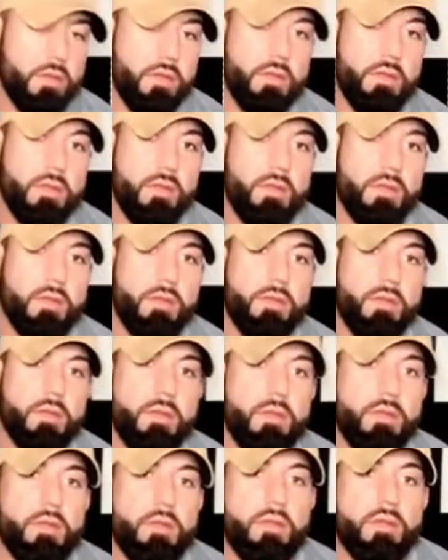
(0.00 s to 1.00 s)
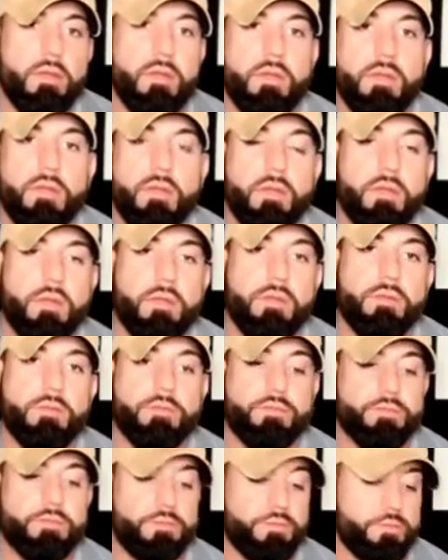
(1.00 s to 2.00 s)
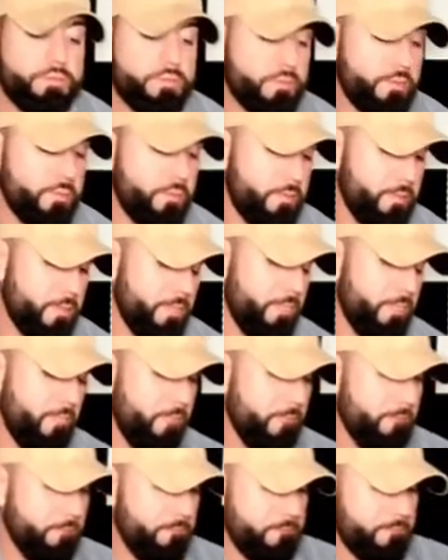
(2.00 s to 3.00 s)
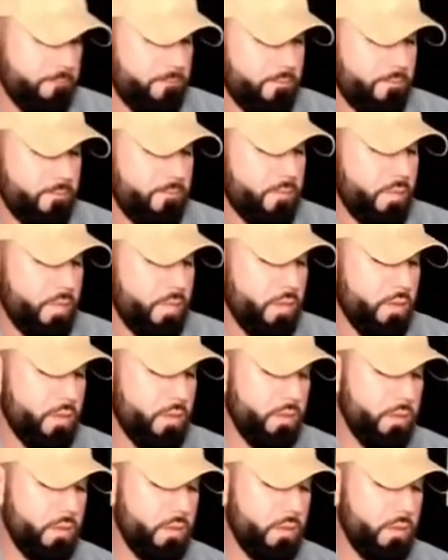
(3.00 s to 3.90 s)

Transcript: Yeah, and towards the end, he couldn't walk.